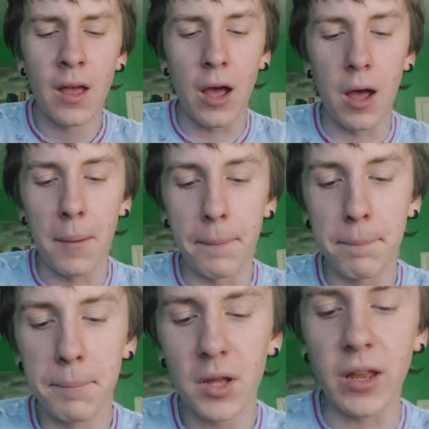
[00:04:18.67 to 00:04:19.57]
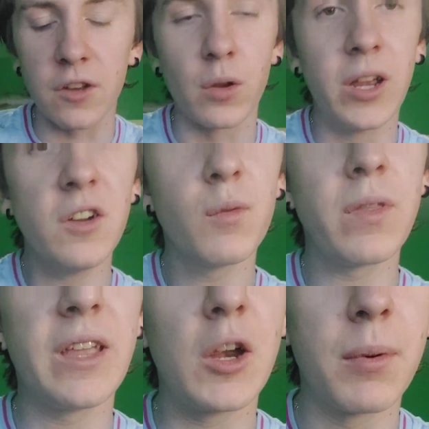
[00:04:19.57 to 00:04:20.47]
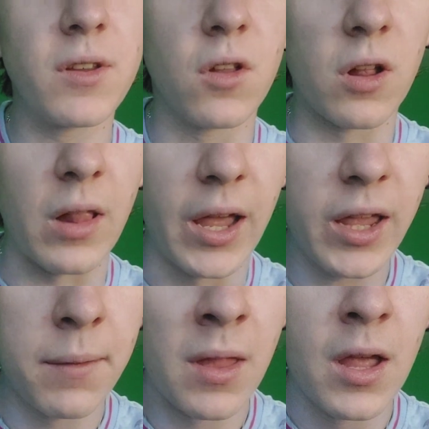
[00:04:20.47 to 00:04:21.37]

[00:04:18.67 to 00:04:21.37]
But yeah, so here's what the earbuds look like.